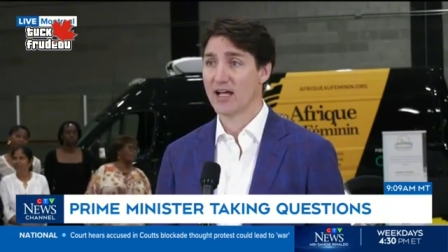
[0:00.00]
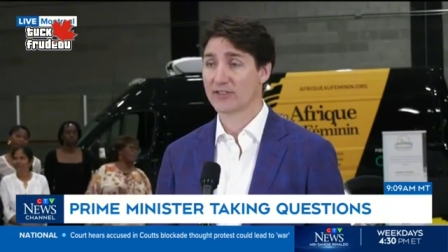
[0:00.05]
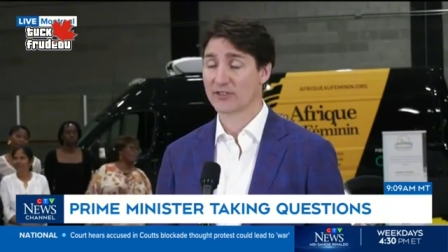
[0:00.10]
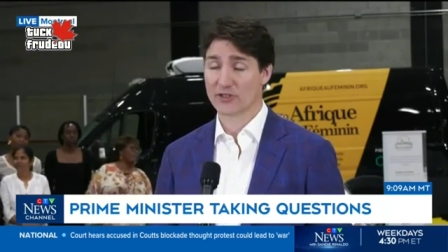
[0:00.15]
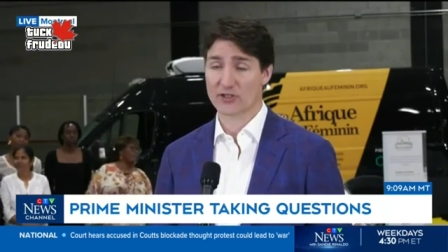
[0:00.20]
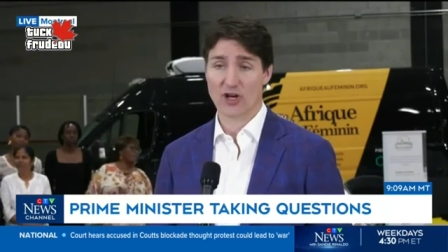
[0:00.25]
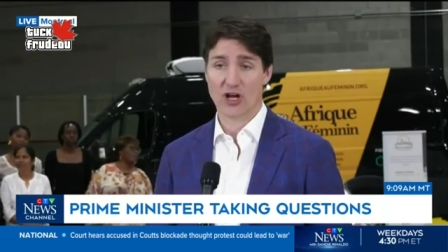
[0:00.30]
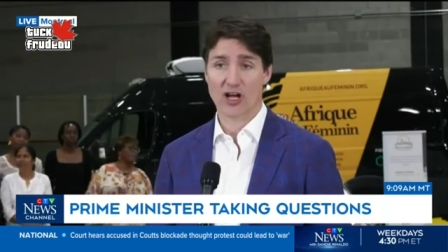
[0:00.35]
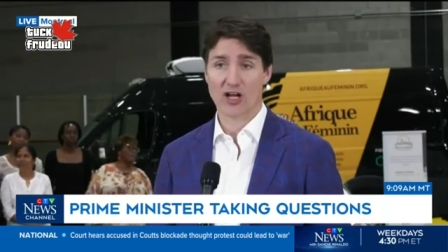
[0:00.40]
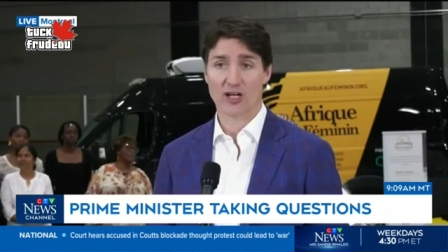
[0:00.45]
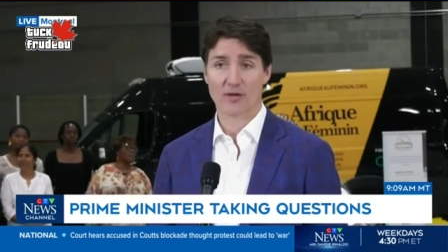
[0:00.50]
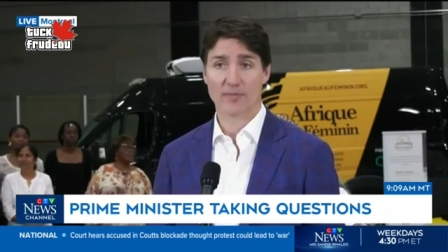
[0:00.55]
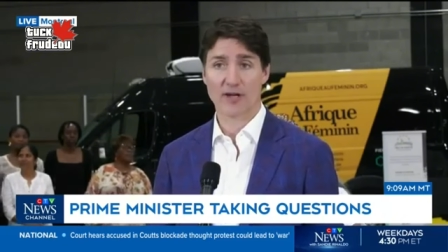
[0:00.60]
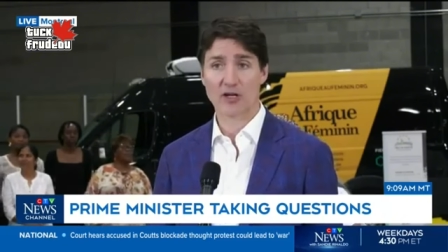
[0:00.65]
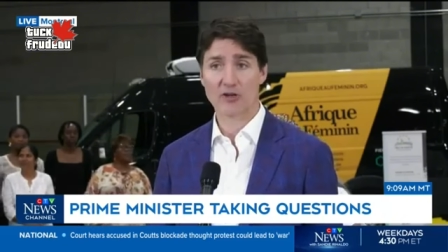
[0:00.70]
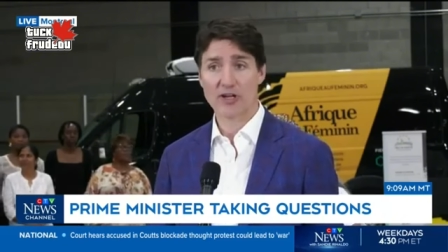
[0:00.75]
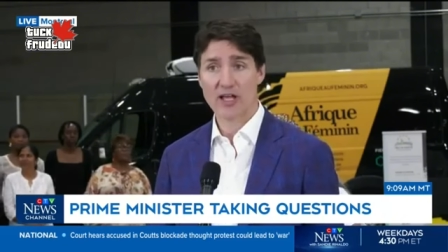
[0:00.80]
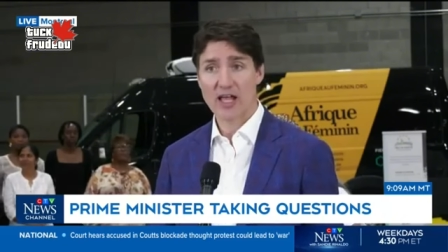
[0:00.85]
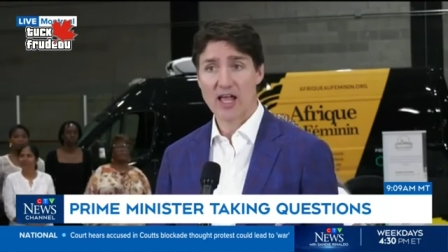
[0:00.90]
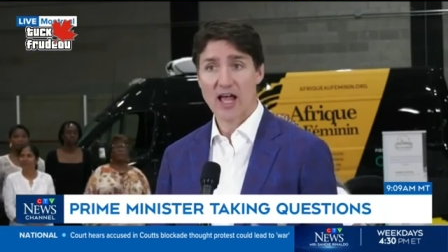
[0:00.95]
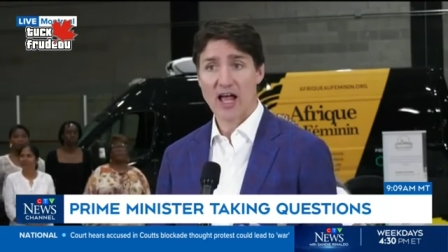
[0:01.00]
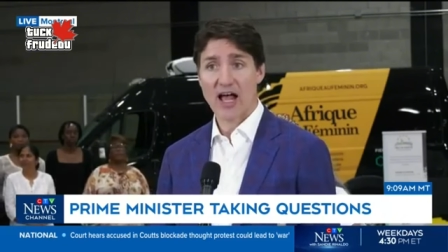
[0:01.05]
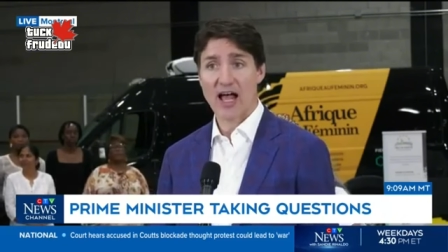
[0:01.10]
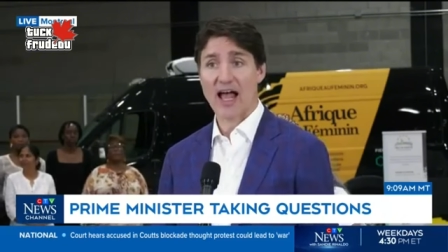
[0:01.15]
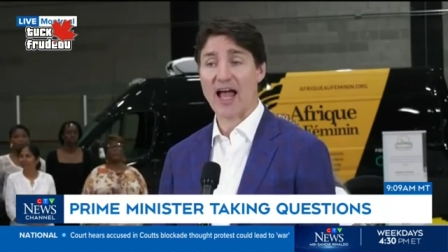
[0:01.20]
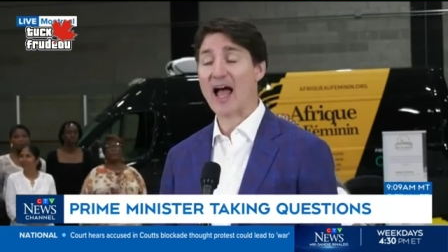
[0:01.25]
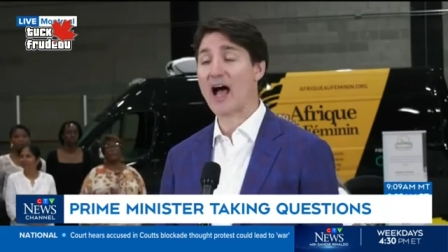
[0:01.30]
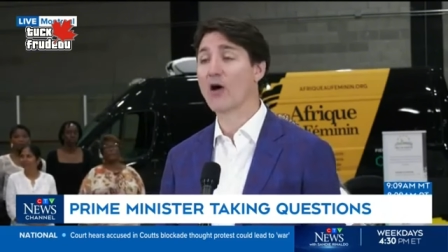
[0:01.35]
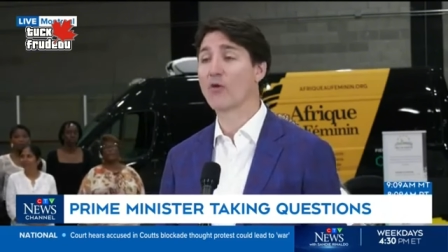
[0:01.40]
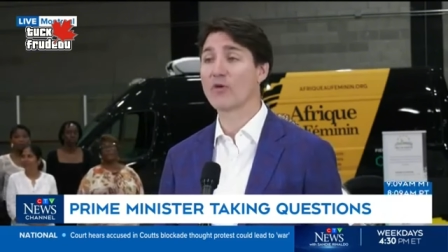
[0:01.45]
to talk about
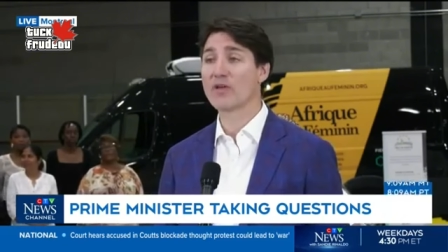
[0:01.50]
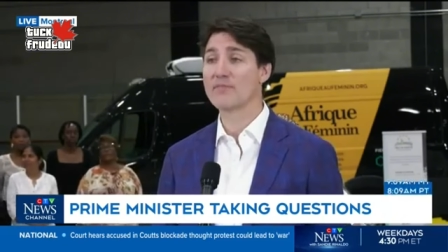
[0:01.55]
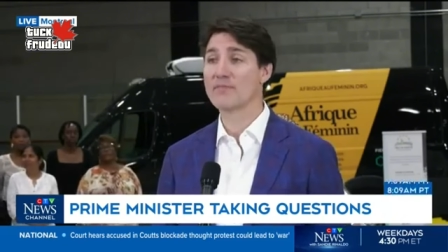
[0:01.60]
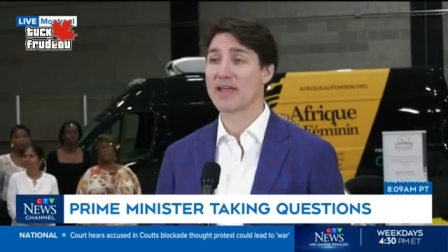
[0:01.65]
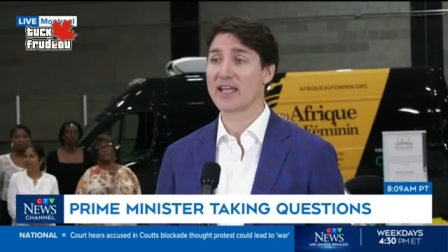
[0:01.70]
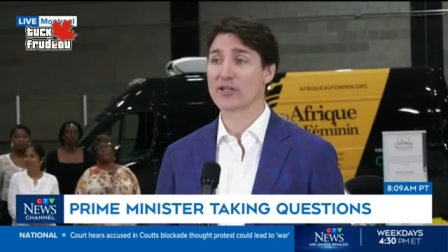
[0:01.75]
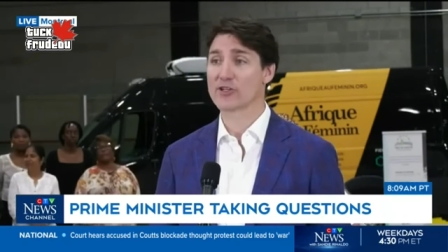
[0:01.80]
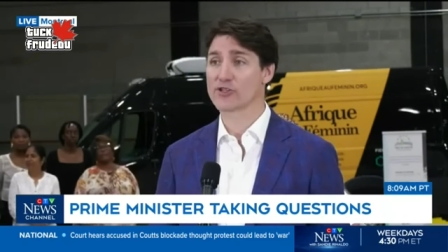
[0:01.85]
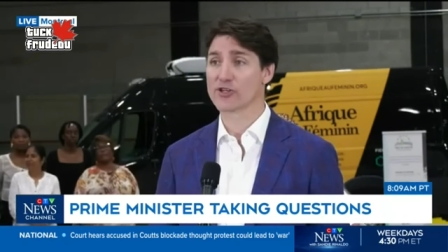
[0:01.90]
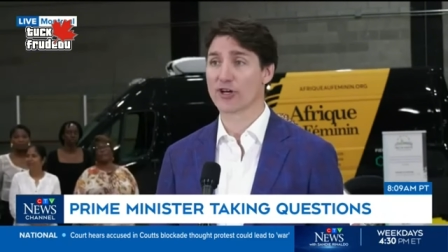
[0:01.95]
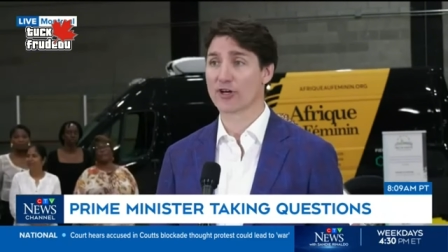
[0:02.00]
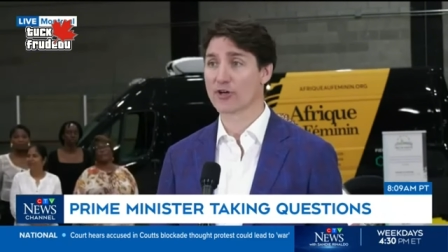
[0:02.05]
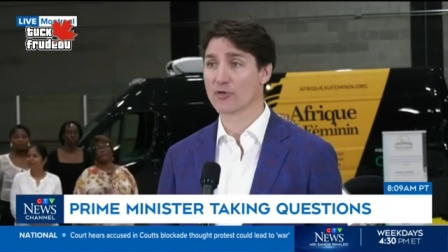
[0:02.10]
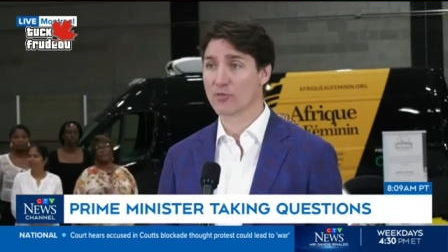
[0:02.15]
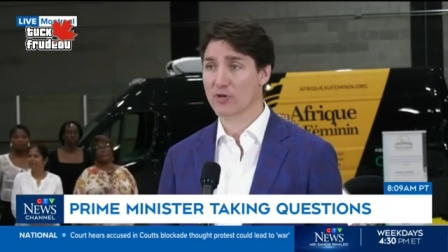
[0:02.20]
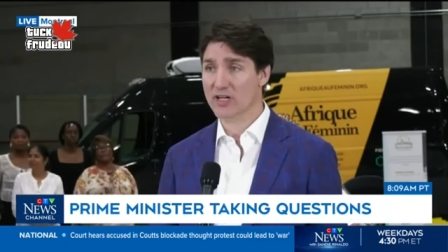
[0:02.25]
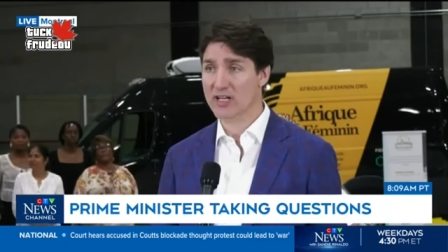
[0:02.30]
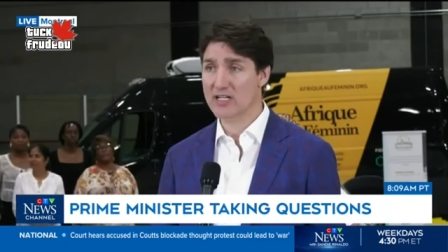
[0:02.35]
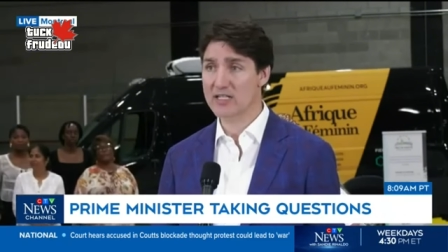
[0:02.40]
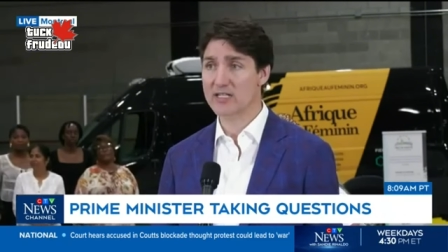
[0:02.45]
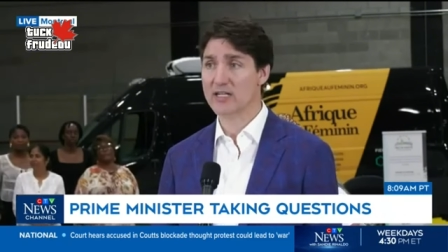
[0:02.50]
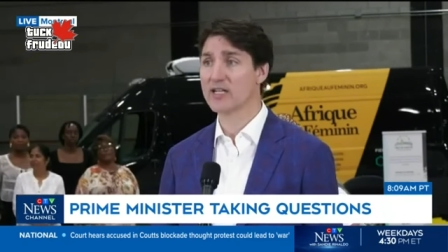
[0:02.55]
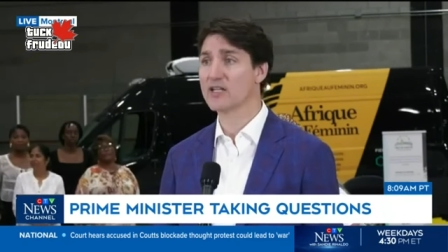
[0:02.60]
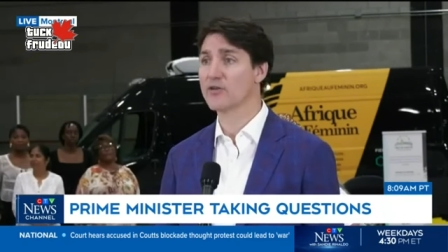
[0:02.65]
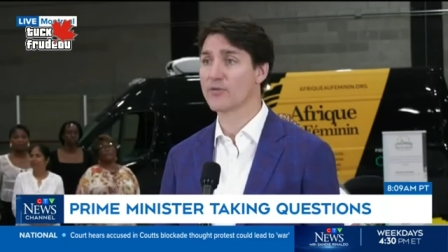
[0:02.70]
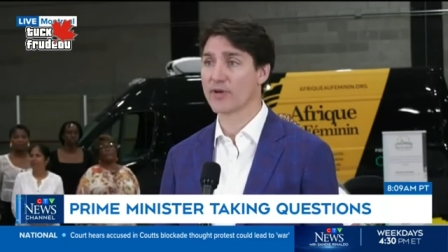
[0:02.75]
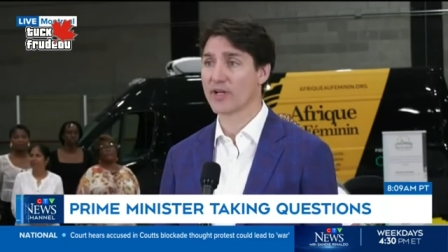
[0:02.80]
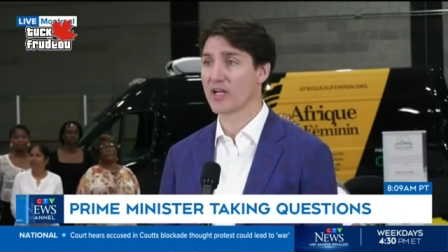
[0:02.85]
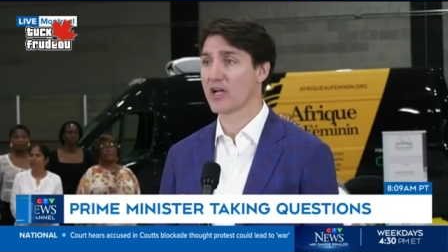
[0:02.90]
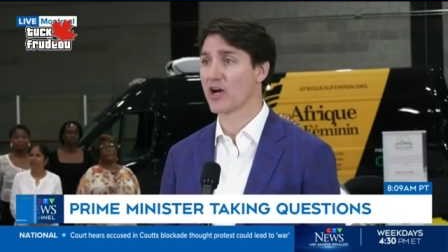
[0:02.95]
how we make sure we're
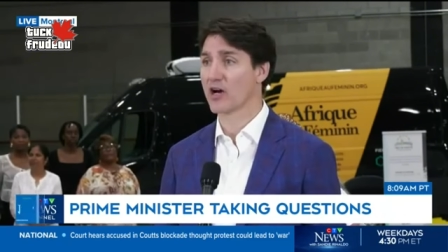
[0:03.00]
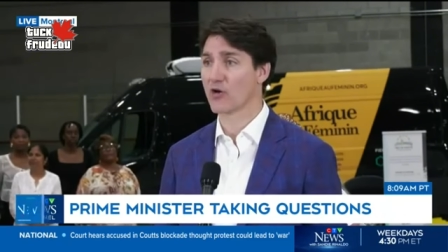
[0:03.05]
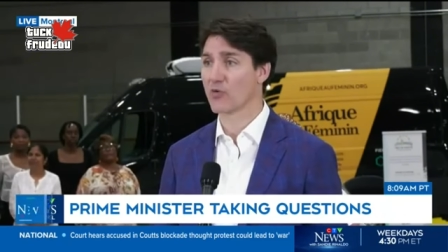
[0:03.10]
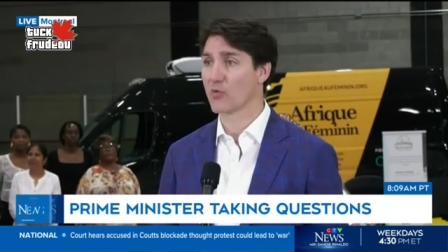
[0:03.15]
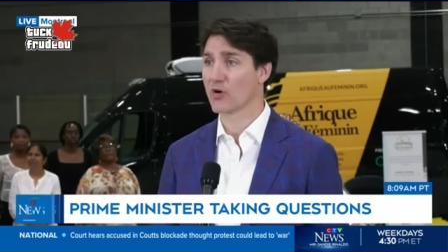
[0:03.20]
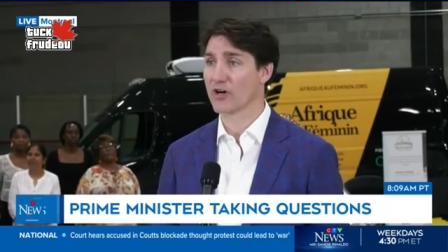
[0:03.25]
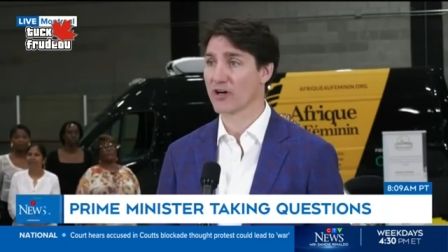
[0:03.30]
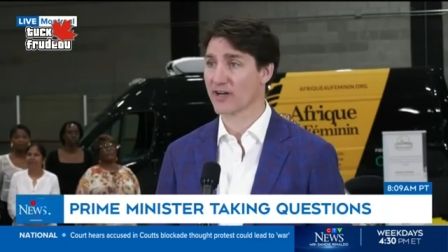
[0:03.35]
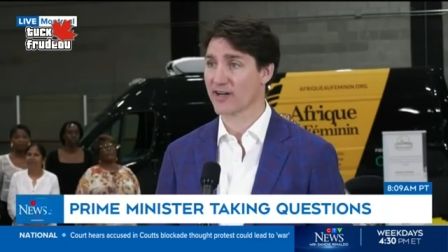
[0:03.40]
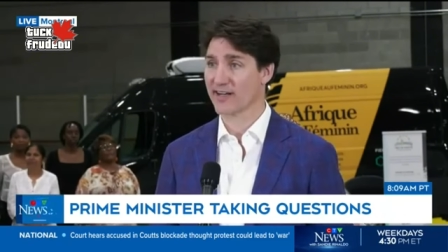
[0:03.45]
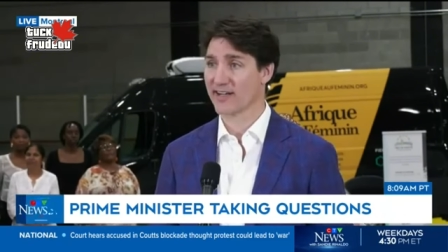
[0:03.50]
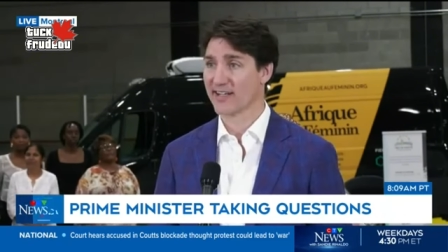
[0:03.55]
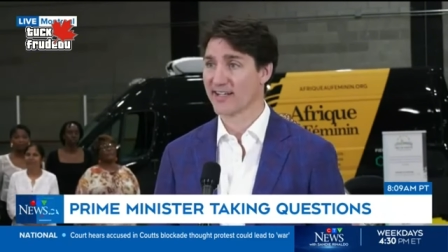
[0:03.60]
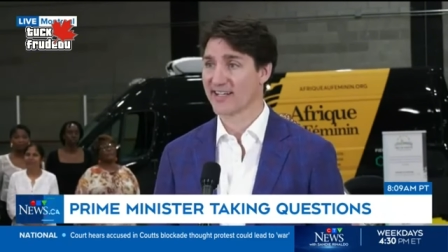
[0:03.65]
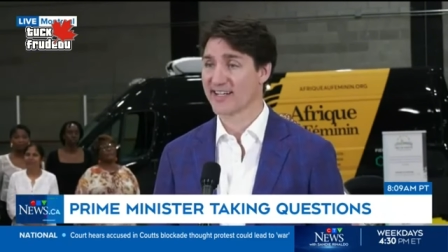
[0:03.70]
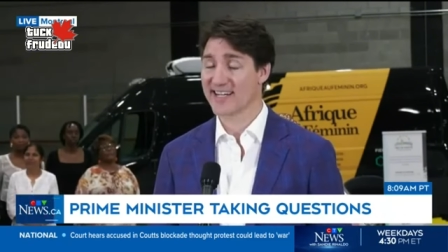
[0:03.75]
continuing our work